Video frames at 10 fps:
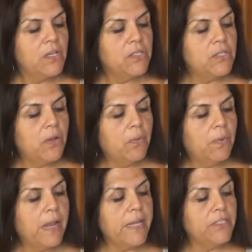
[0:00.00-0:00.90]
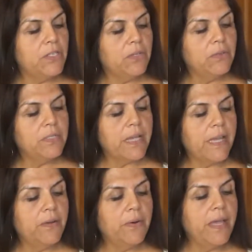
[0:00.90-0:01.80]
So what I do is
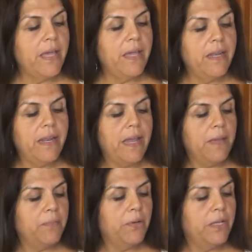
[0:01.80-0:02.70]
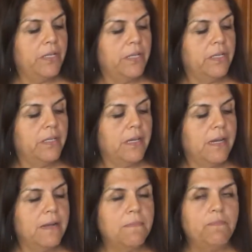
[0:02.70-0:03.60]
I go ahead and I put
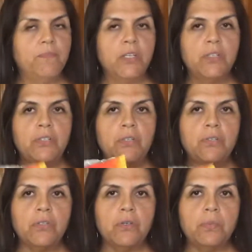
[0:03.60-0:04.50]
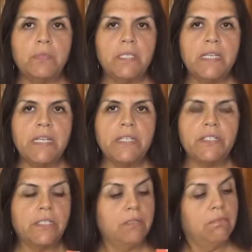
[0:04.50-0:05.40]
2 scoops
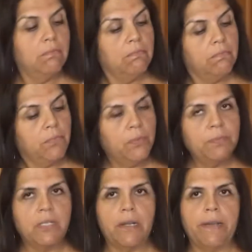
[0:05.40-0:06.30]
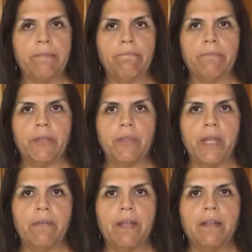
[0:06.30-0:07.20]
each, whoops, sorry, turn
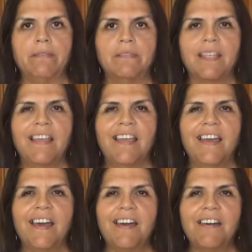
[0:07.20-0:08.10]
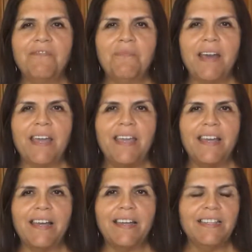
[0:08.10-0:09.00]
that around, of
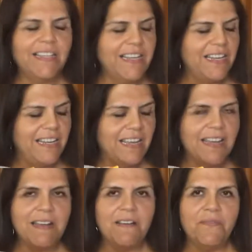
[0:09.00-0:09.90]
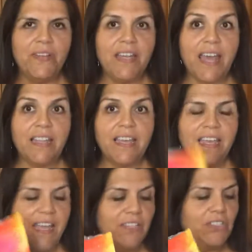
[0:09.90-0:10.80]
my lean vanilla
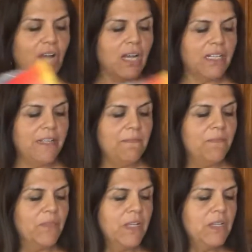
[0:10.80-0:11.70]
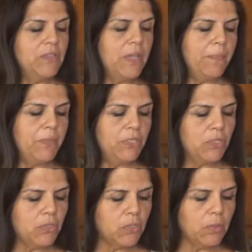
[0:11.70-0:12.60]
and chocolate. So I put
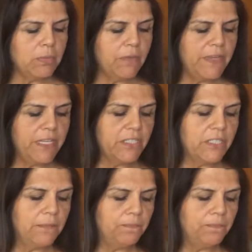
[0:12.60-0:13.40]
2 scoops of each.